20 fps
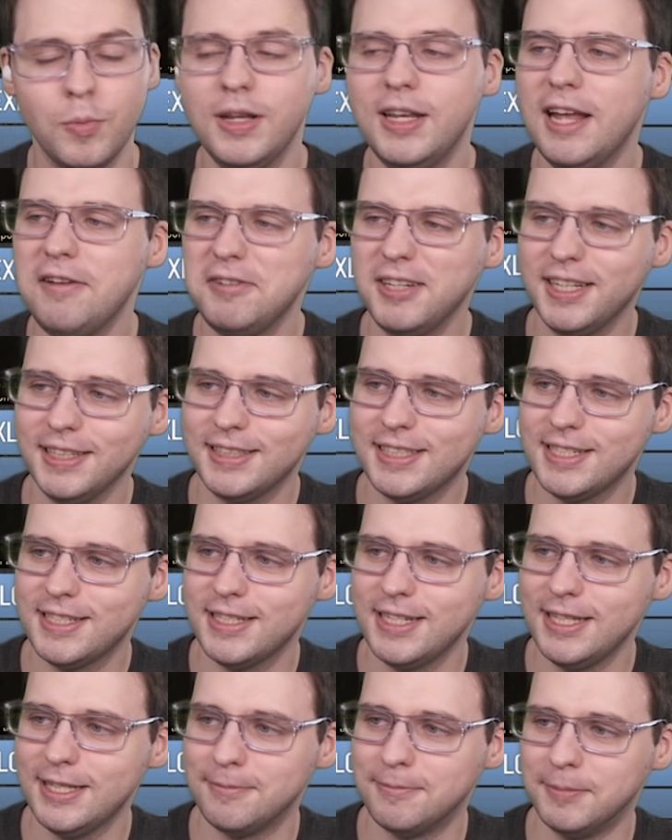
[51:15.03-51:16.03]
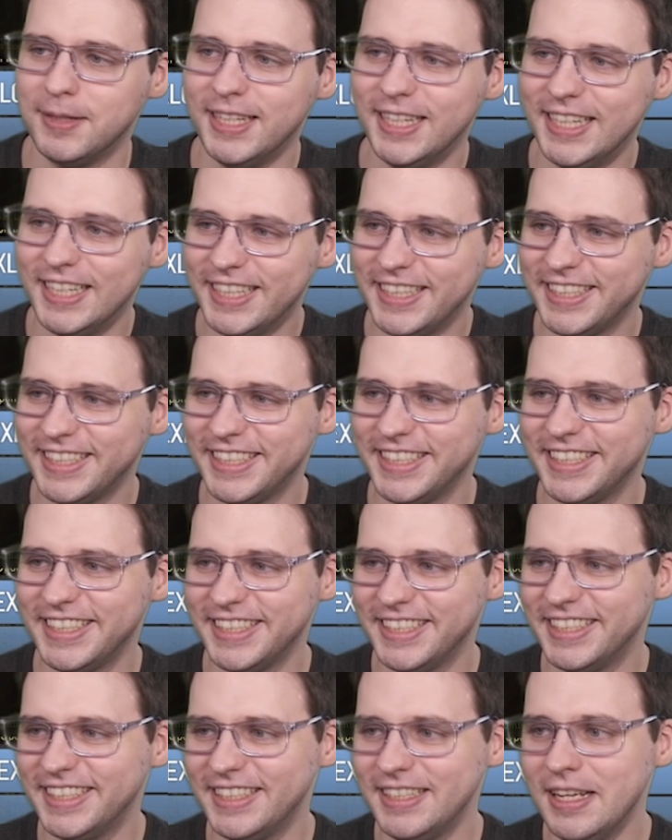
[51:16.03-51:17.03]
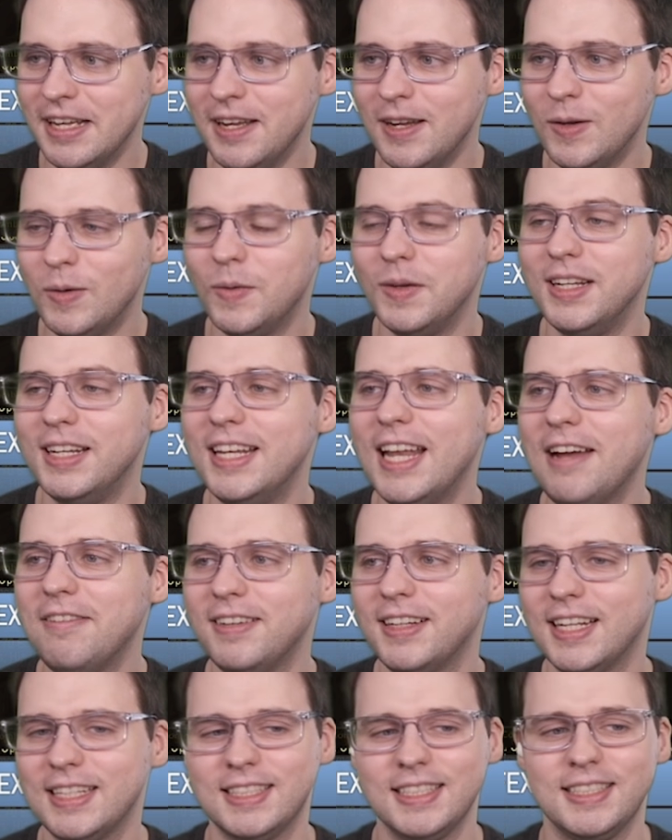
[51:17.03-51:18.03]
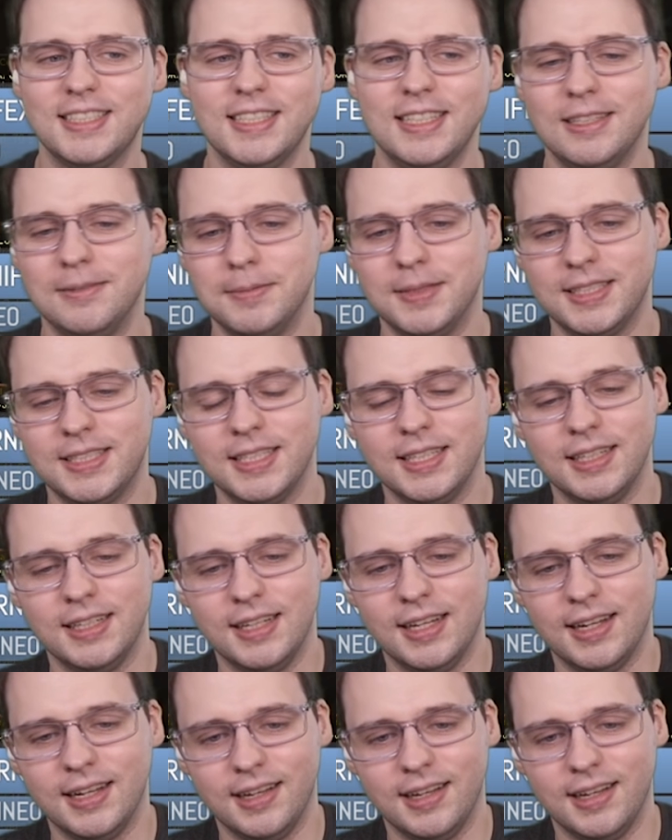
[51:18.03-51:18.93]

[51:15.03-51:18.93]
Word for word: we never get to see them. We never get to see them until